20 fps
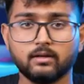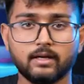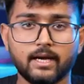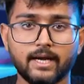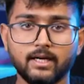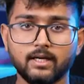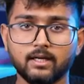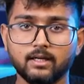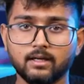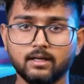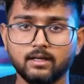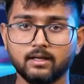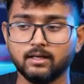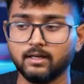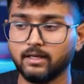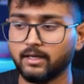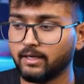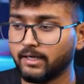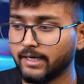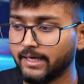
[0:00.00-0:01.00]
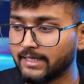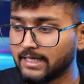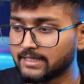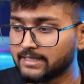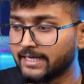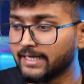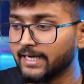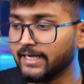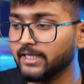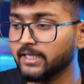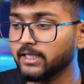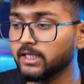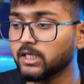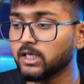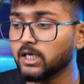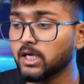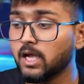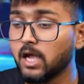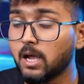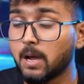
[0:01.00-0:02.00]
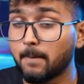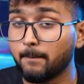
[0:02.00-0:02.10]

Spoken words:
right? It has ended here,